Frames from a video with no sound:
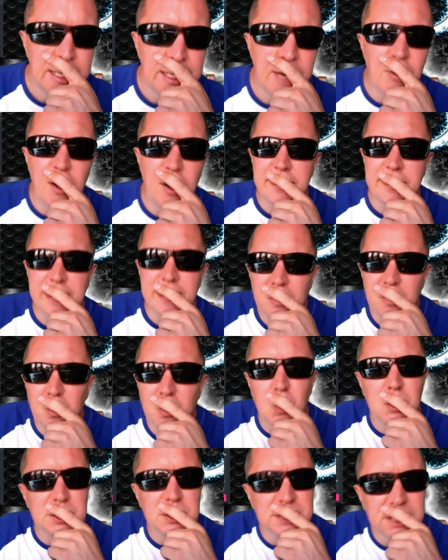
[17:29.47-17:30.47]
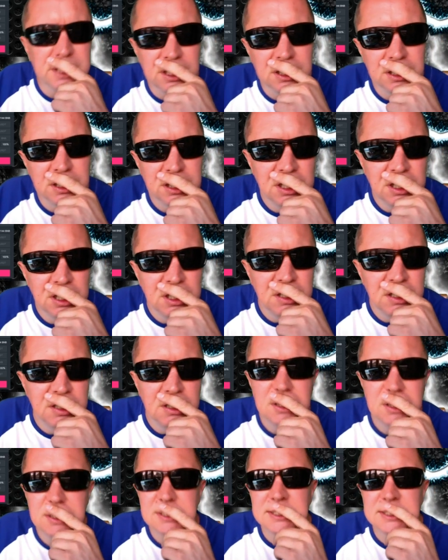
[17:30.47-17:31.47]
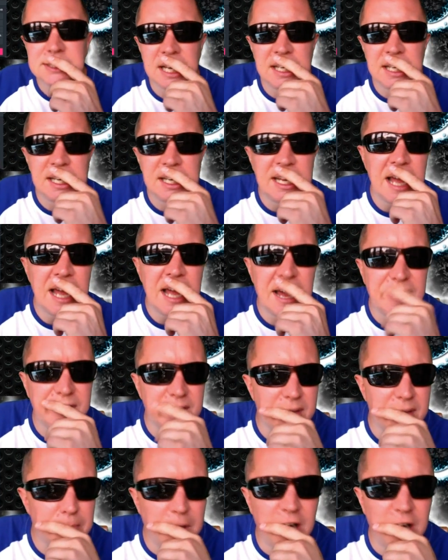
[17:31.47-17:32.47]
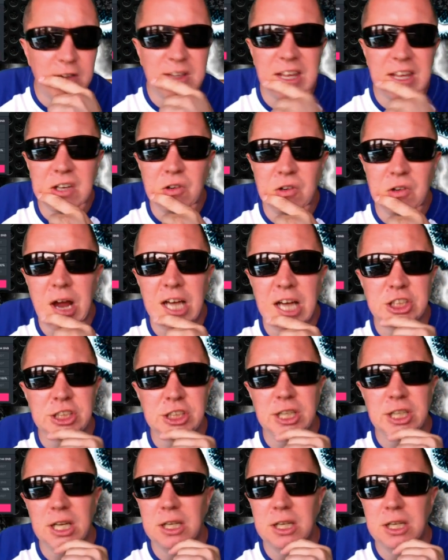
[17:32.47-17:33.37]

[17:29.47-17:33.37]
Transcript: Now I don't want to suddenly have the market crash